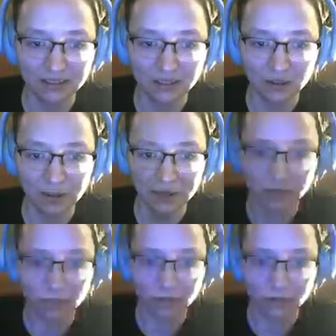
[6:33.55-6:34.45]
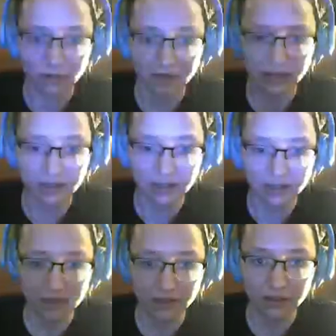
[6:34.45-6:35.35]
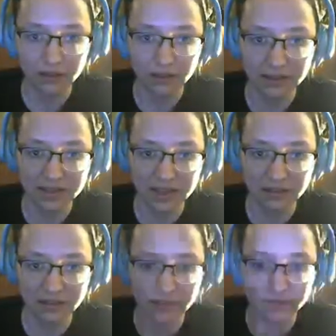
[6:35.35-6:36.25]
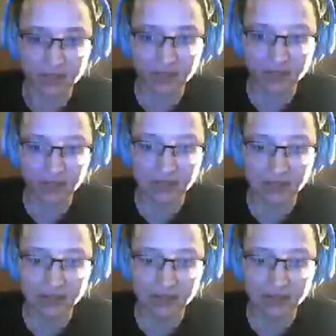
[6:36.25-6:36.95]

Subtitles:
Oh, I'm in the water. Can I not... That's the house I was at, I guess.